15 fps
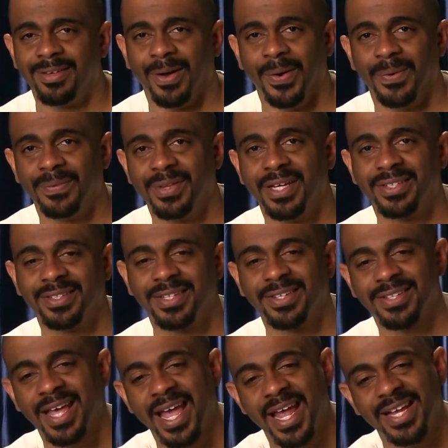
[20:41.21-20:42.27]
So
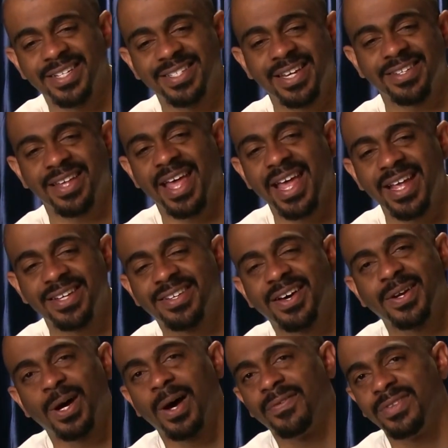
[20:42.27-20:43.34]
there's an age
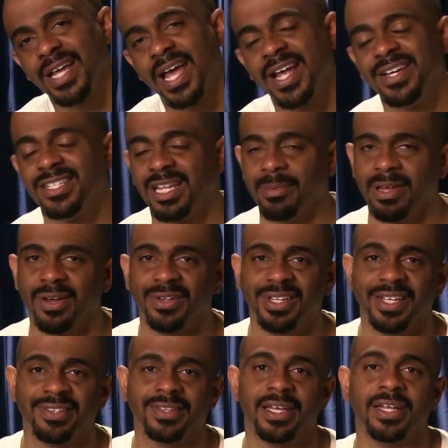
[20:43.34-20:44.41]
cutoff, the age limit
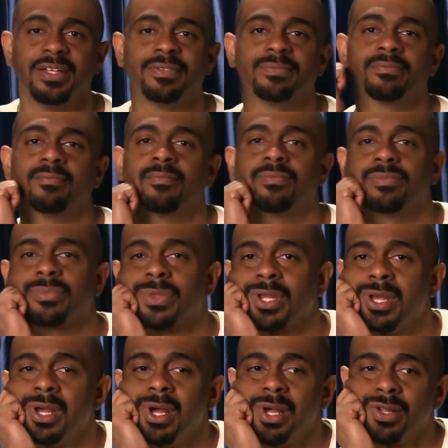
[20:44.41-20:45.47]
on these things.
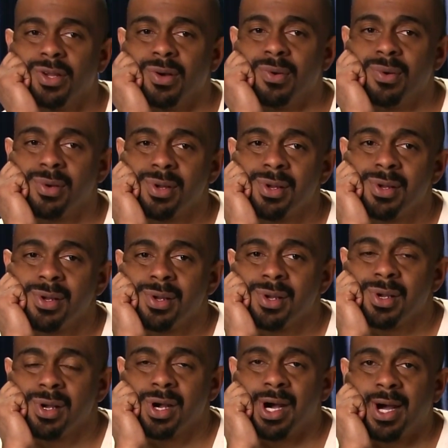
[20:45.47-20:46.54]
So
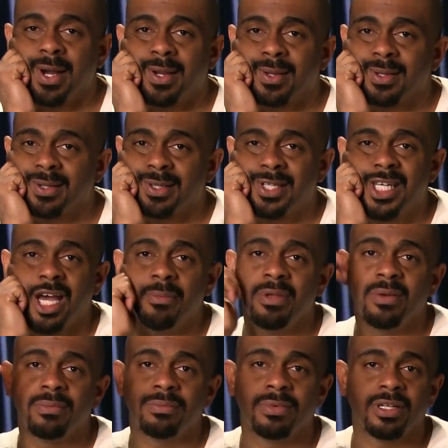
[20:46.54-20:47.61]
tell
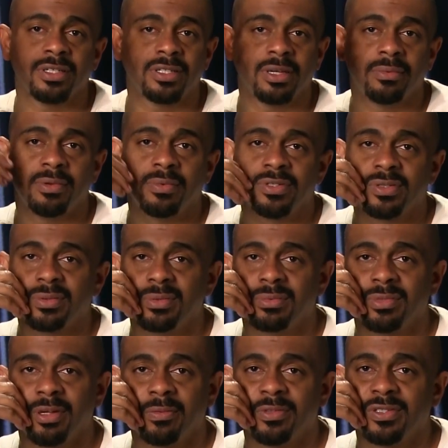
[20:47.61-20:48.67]
me what
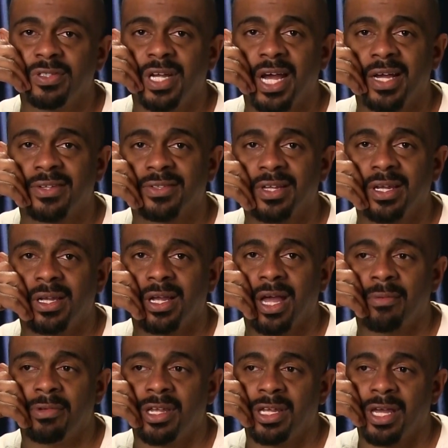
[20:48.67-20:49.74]
you guys think.
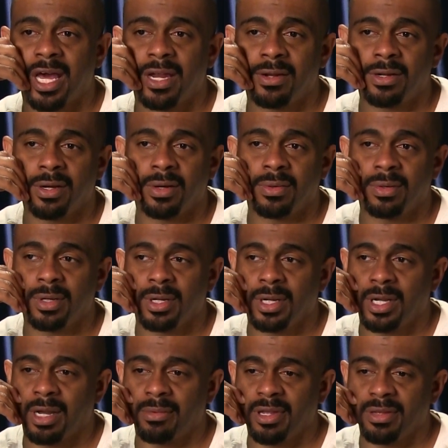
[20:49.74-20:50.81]
I mean, I don't know.
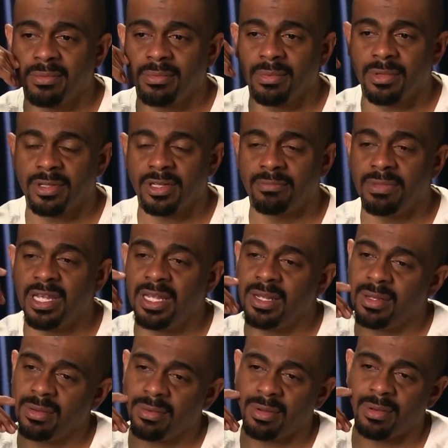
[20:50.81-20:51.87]
I mean, to
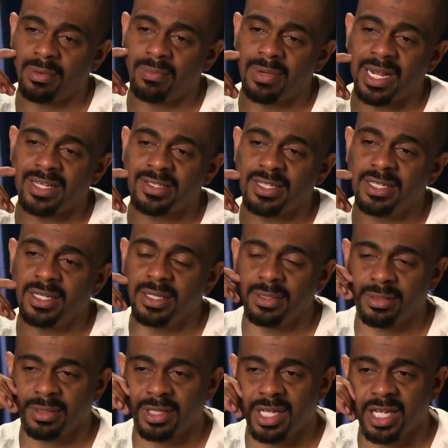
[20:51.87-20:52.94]
me, when I
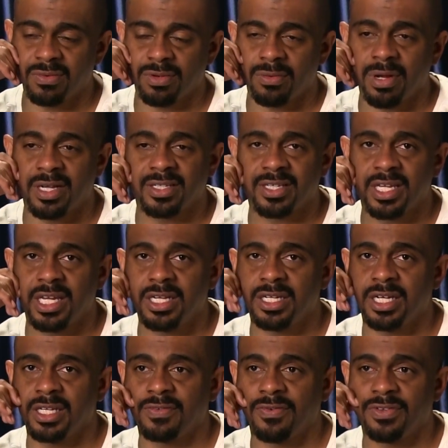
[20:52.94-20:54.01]
see kids run around with skinny
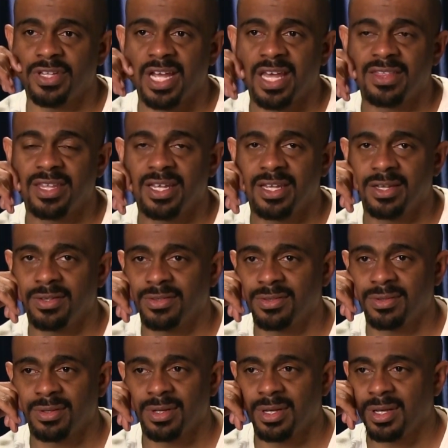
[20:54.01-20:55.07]
jeans, first thing I think
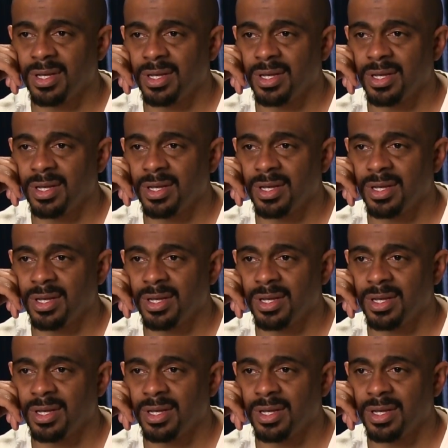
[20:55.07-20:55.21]
is